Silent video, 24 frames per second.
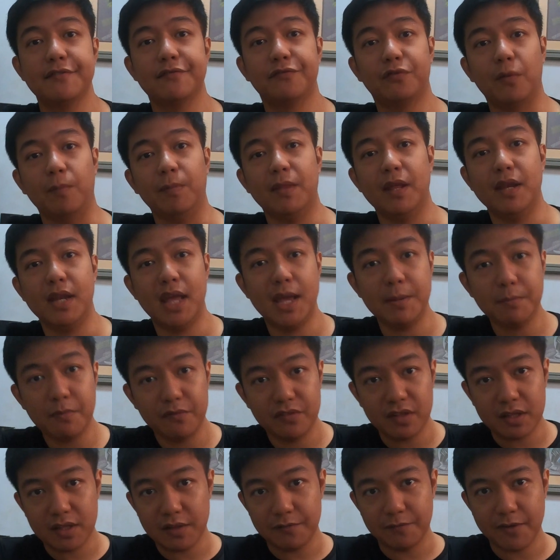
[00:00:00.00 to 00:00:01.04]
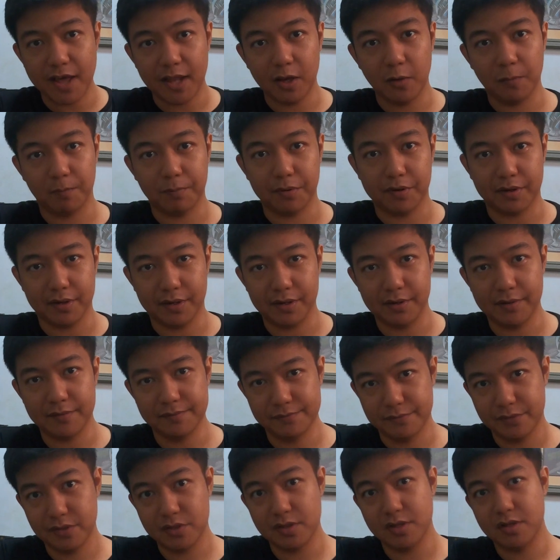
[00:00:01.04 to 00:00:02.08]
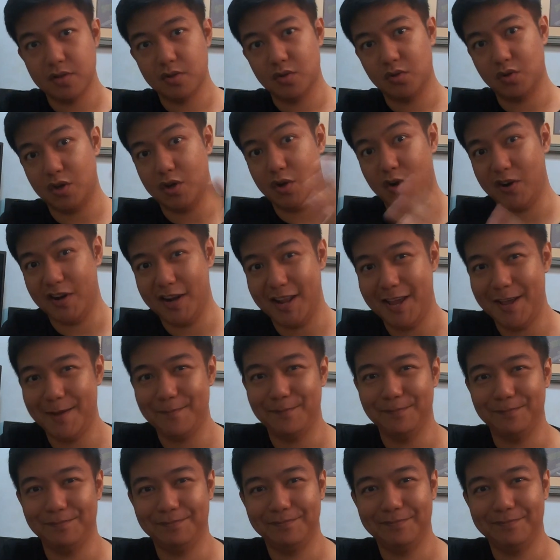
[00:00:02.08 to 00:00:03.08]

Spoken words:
from the name of the developer to your name.